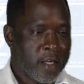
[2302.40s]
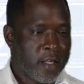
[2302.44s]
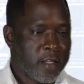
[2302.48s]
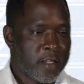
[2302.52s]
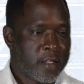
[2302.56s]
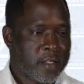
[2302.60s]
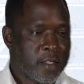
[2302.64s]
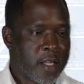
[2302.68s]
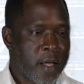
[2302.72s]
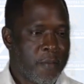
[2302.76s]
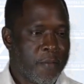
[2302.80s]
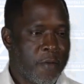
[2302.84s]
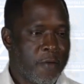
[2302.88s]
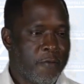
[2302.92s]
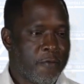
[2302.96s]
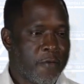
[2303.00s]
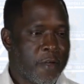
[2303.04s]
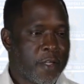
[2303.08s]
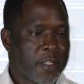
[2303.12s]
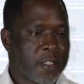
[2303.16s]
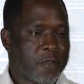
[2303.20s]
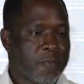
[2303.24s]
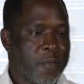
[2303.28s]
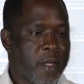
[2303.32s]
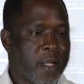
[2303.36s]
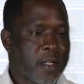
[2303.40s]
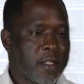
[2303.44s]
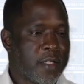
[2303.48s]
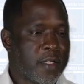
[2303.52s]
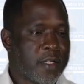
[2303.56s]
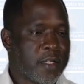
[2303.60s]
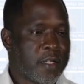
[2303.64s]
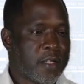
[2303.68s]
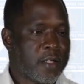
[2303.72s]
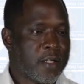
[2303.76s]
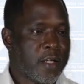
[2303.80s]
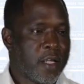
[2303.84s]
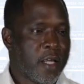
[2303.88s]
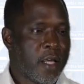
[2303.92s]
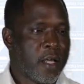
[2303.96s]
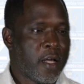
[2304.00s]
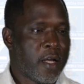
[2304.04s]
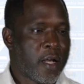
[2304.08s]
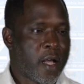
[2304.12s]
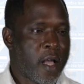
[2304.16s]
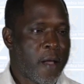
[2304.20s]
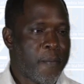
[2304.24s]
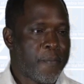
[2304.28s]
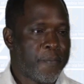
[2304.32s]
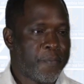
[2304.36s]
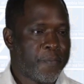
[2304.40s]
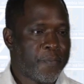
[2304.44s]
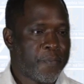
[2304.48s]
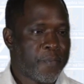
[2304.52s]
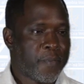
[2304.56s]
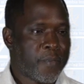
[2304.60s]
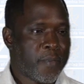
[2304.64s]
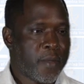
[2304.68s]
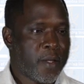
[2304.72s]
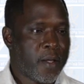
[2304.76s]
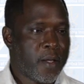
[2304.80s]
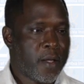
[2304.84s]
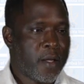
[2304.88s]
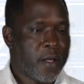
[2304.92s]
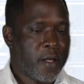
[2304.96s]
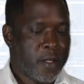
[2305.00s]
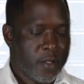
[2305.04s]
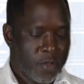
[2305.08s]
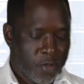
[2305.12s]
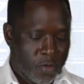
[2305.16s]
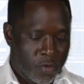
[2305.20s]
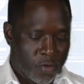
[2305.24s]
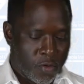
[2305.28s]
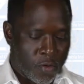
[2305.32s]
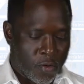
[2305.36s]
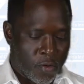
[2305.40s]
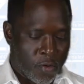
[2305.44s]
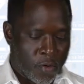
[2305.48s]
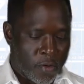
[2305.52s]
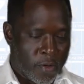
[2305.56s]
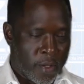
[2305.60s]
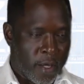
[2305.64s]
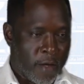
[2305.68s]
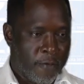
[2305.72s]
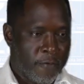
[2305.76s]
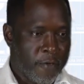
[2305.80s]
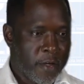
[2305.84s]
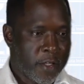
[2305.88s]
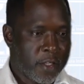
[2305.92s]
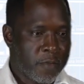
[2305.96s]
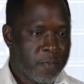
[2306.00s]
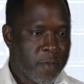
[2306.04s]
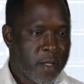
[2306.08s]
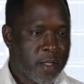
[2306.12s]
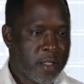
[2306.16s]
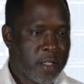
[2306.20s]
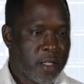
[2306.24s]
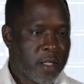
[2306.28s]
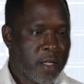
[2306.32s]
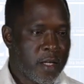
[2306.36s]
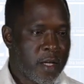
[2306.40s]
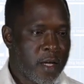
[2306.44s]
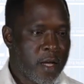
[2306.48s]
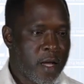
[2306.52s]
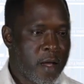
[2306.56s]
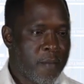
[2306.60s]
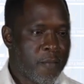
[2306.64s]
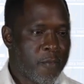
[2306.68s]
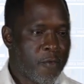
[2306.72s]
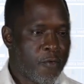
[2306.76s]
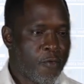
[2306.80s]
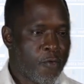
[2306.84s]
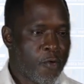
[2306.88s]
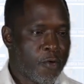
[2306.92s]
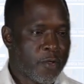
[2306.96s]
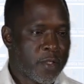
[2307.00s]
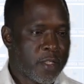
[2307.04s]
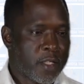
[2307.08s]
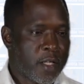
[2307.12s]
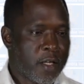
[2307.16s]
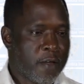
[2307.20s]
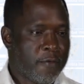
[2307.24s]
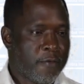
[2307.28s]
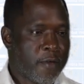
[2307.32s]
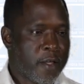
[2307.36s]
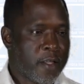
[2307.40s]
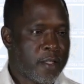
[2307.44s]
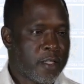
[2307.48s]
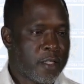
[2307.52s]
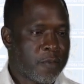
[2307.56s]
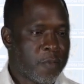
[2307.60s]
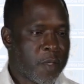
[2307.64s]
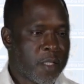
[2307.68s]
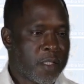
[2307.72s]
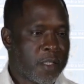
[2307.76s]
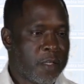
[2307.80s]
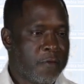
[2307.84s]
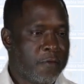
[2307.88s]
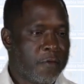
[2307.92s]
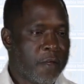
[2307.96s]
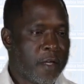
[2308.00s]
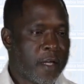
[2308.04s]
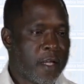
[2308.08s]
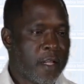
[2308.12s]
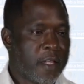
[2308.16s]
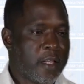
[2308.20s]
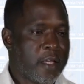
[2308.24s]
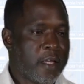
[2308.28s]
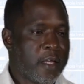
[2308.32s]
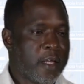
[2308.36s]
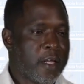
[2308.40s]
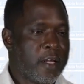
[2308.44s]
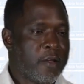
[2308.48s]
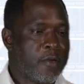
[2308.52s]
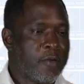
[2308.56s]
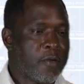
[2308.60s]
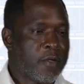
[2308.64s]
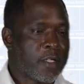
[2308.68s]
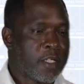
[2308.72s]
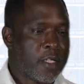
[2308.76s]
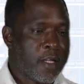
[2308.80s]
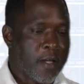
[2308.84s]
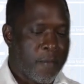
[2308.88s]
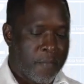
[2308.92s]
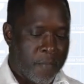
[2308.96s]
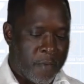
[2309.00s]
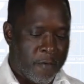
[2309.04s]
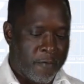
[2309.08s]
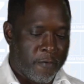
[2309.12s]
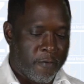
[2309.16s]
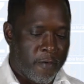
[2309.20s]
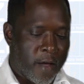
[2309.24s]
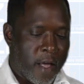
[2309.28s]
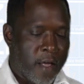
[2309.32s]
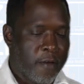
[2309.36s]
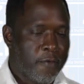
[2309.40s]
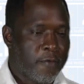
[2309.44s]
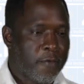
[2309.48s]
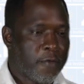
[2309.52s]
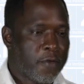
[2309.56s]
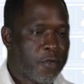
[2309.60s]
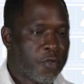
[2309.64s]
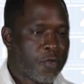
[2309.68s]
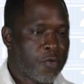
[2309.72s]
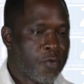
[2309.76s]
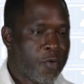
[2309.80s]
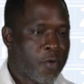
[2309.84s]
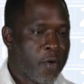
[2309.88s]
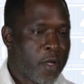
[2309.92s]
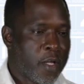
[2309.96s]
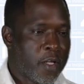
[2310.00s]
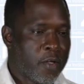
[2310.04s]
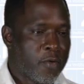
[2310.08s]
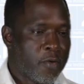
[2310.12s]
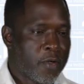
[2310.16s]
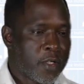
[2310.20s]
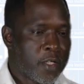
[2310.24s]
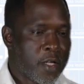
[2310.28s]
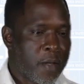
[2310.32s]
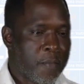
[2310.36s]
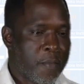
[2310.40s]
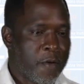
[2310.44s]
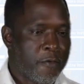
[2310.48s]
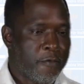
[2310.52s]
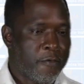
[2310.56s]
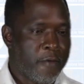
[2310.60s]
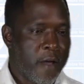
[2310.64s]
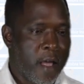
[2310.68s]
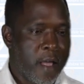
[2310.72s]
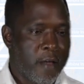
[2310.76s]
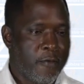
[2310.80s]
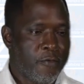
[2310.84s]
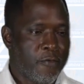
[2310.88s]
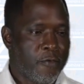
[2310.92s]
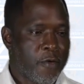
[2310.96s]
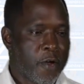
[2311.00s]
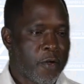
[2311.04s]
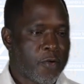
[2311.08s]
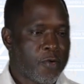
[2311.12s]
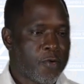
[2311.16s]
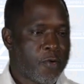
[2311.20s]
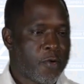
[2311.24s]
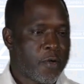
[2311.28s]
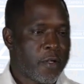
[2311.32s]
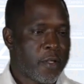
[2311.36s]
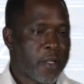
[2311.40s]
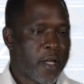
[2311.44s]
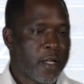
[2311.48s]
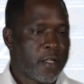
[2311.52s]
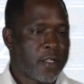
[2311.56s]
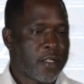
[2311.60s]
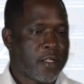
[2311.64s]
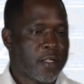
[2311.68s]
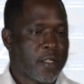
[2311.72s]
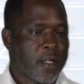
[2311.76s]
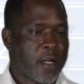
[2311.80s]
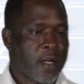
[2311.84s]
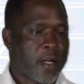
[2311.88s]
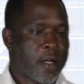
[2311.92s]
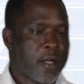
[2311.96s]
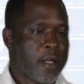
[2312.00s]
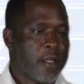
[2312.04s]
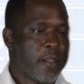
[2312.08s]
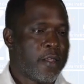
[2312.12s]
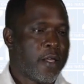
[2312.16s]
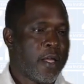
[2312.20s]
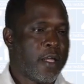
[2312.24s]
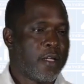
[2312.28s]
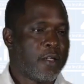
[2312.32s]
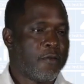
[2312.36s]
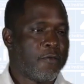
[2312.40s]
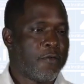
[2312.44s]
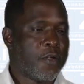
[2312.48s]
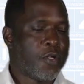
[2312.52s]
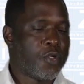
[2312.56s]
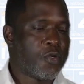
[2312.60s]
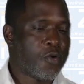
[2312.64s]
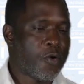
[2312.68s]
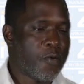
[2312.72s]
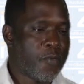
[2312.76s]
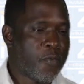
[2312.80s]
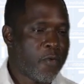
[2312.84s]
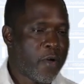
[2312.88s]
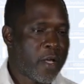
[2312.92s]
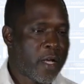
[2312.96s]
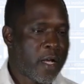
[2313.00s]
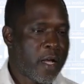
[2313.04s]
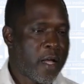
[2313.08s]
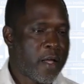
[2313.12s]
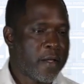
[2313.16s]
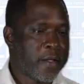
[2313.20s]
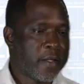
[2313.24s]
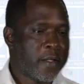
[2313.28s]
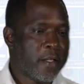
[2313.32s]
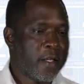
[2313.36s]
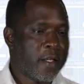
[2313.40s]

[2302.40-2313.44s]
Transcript: some investment income. So the investment income was given specifically in note number 5. So in note number 5, we are told that the individual, Mwika,